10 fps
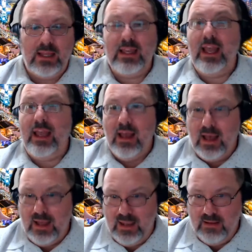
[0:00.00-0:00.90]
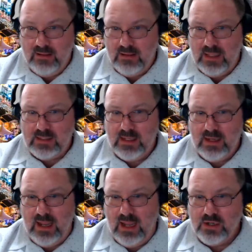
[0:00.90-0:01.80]
the AI that's
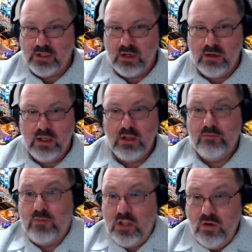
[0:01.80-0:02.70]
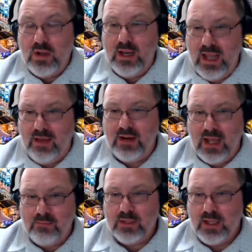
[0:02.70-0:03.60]
in Azure. You can have an
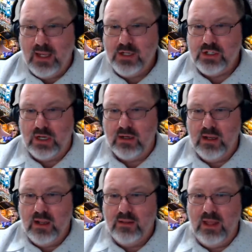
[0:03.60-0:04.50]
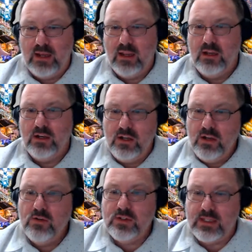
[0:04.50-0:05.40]
application that can
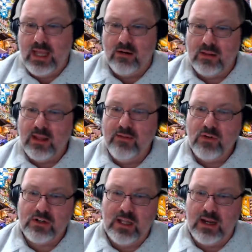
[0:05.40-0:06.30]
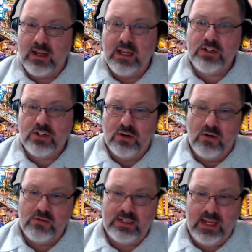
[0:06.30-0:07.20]
use that or leverage that against
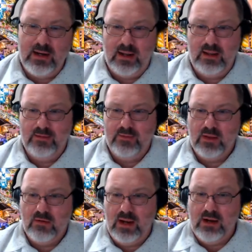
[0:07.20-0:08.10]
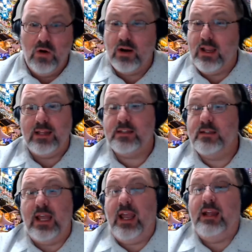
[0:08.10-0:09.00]
your own data, right? Or
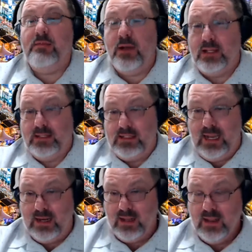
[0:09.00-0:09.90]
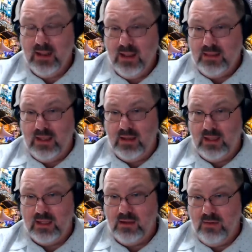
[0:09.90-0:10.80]
against anybody's data
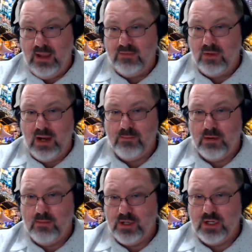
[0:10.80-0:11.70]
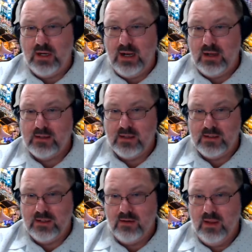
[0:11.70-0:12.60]
that you have the right permission and
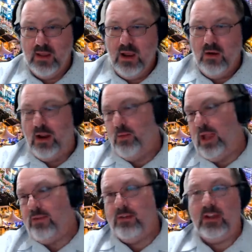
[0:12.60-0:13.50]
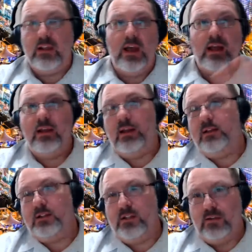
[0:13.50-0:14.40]
access to. Right, we haven't even gotten
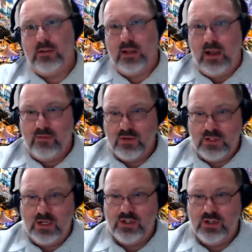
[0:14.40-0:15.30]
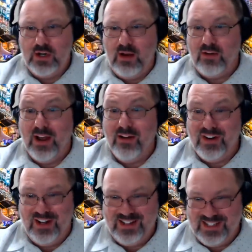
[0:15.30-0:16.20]
into the conversation around
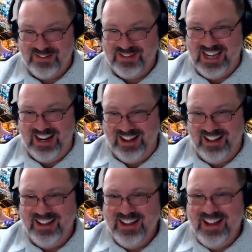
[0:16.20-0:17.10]
governance of data